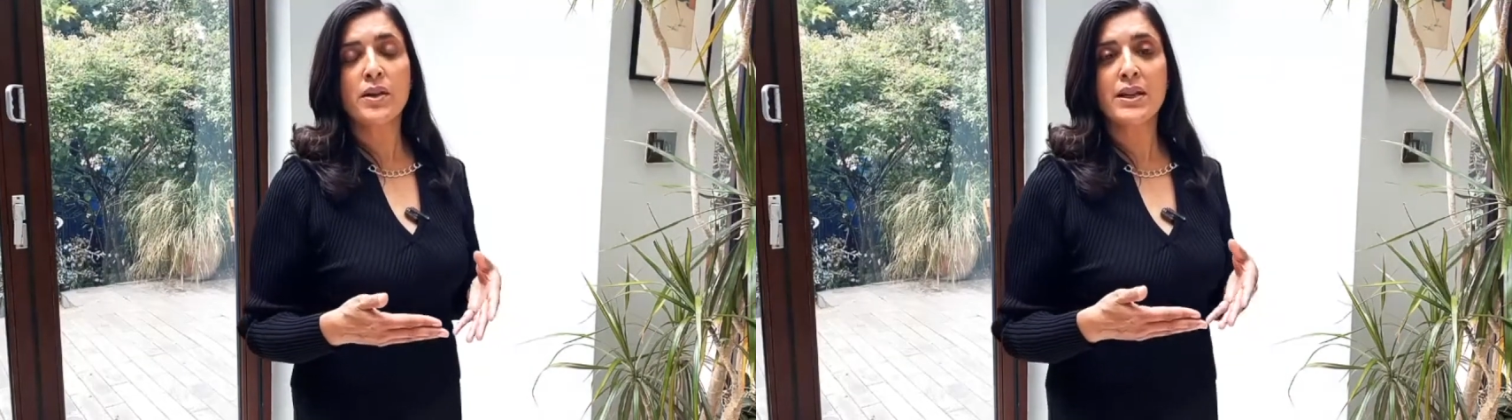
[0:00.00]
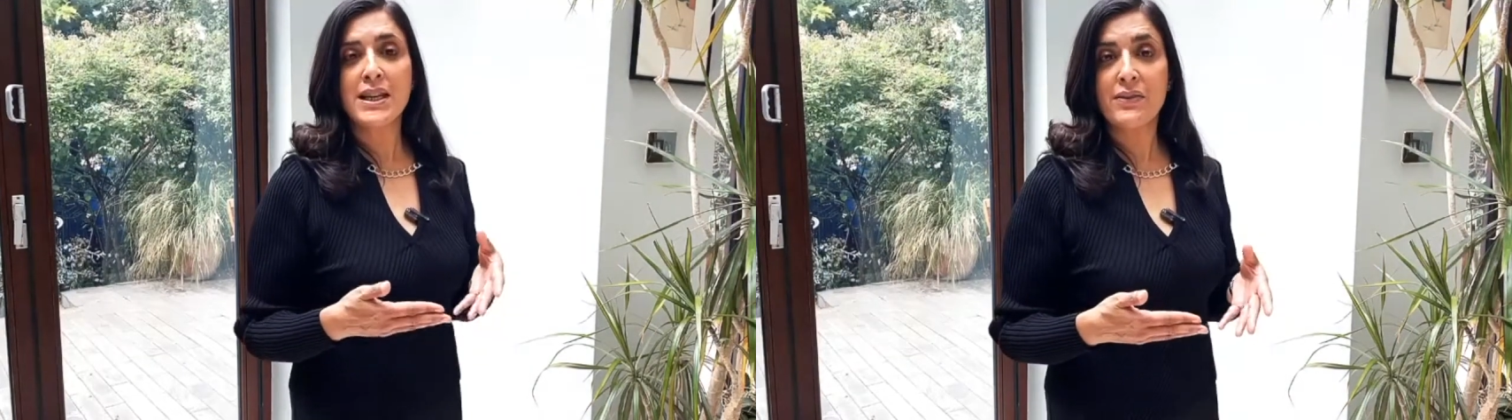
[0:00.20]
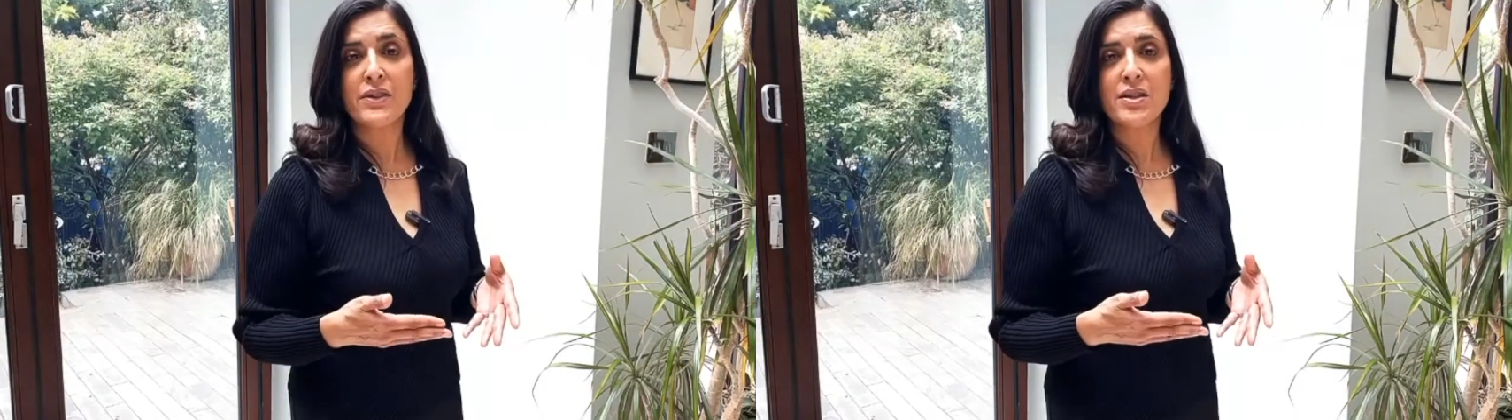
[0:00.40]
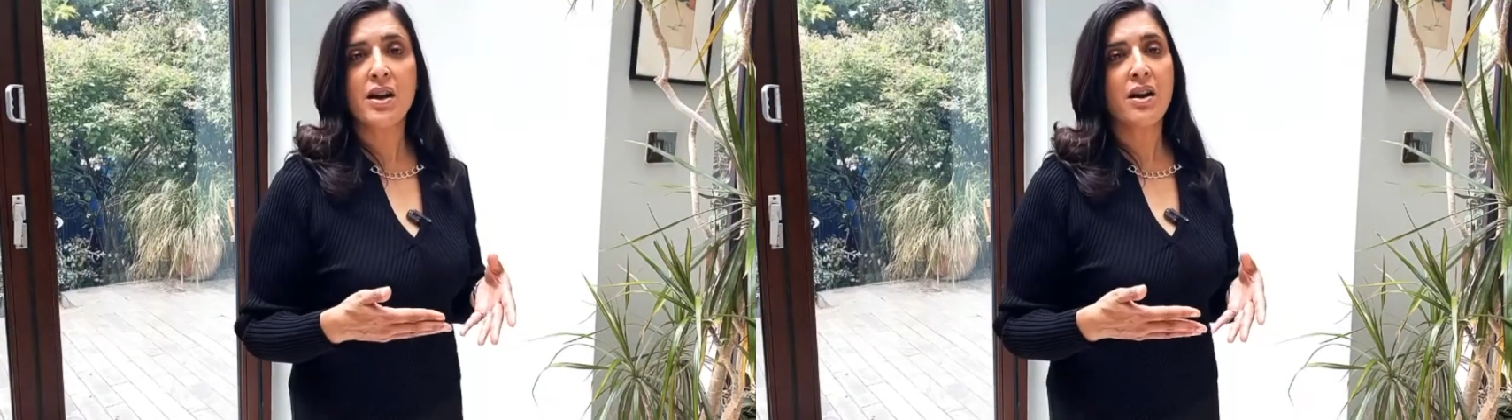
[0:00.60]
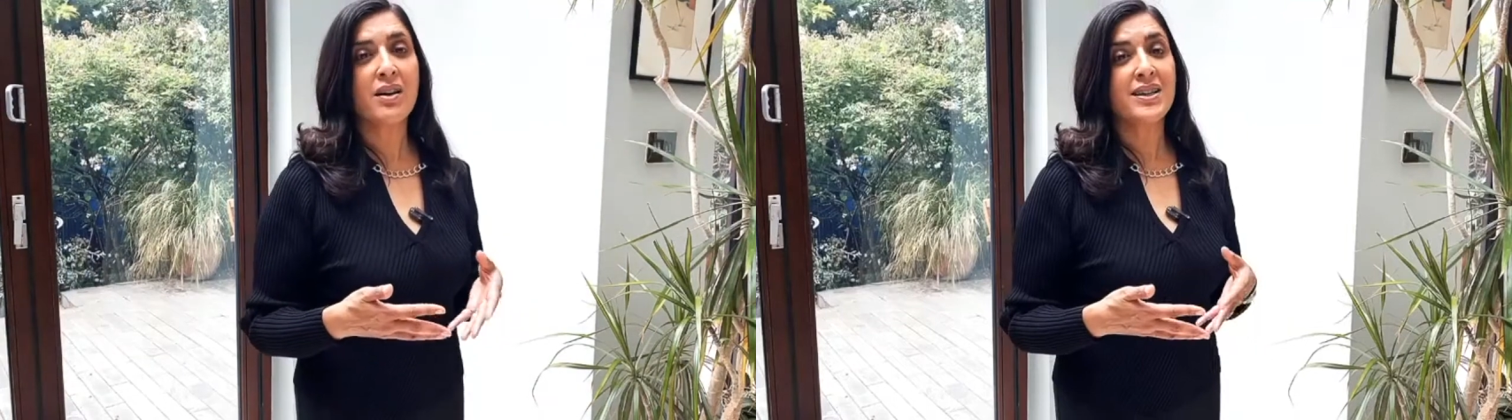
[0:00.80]
leave a
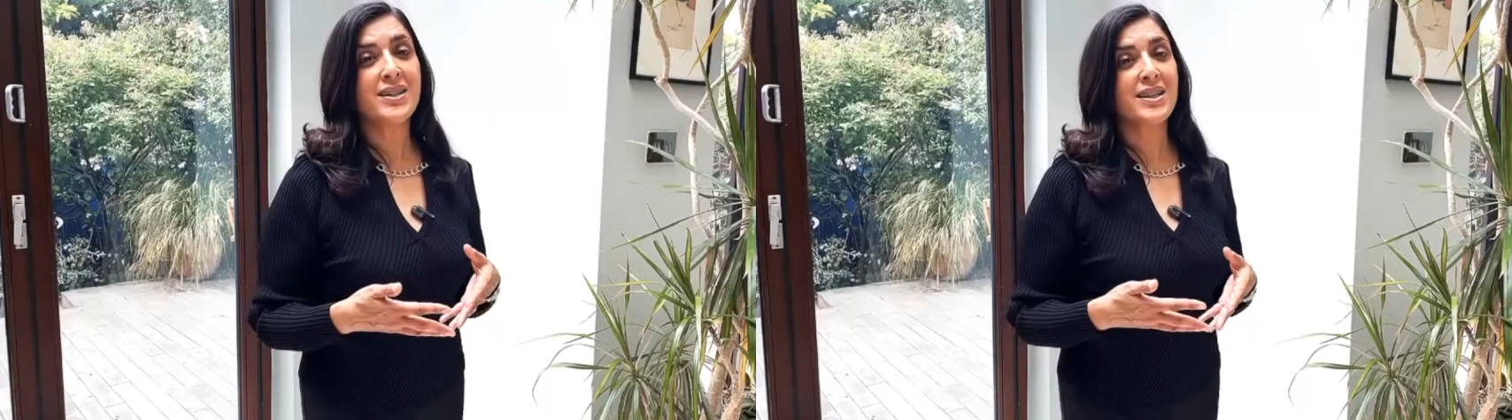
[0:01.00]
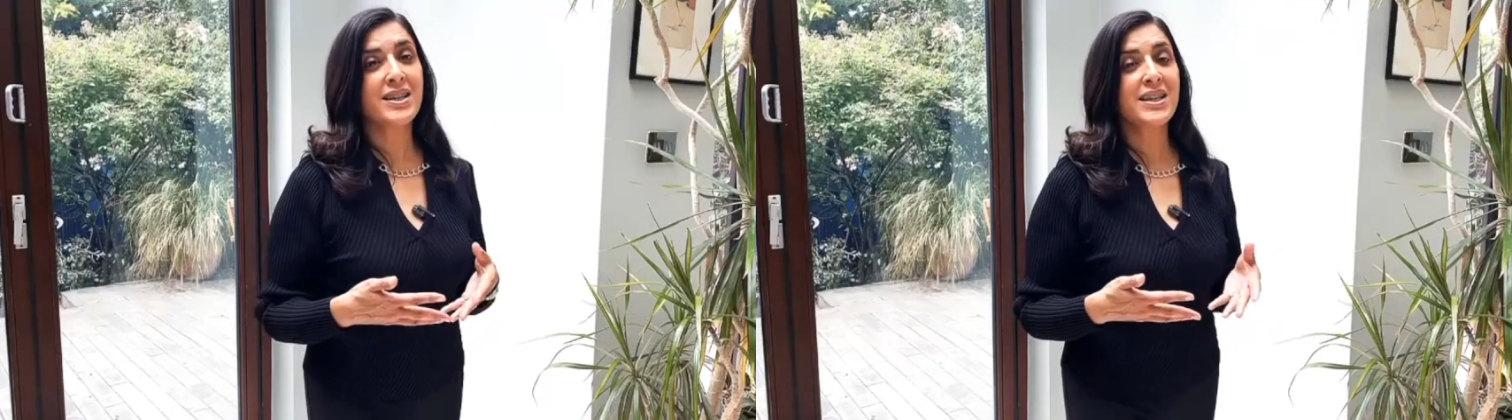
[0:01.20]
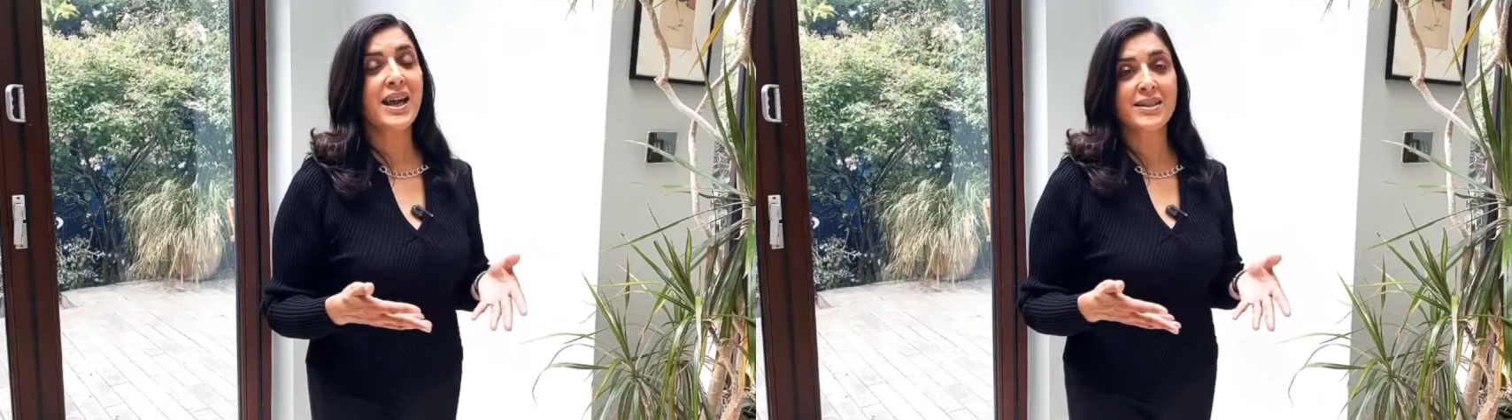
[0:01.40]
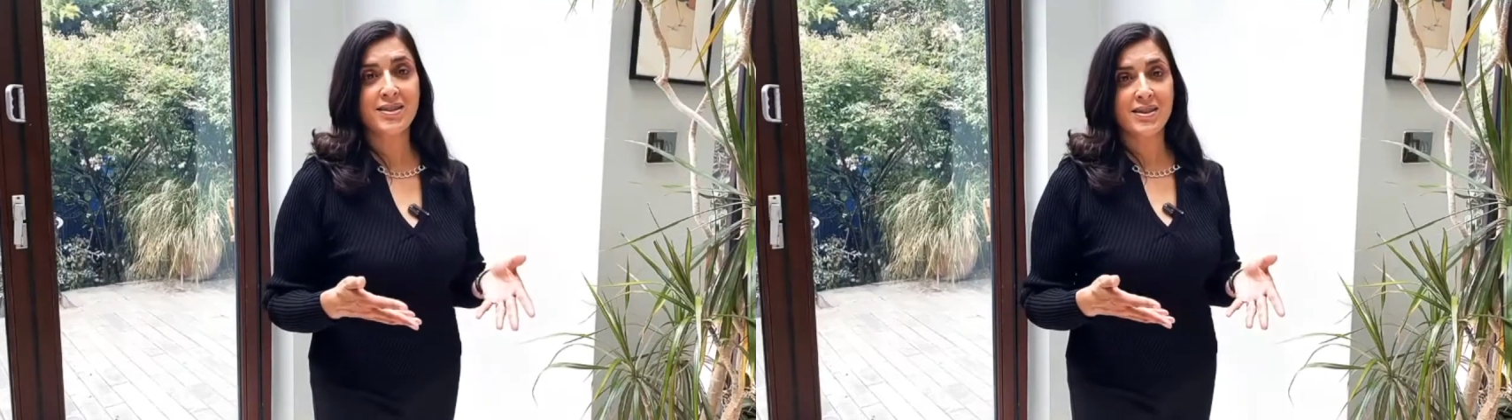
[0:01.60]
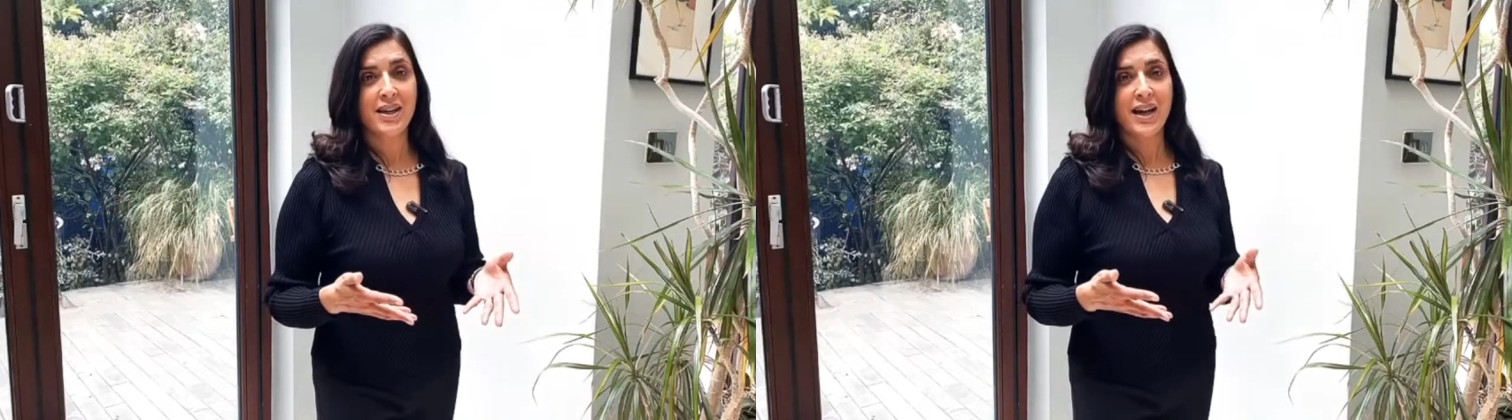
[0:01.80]
scar is that yes,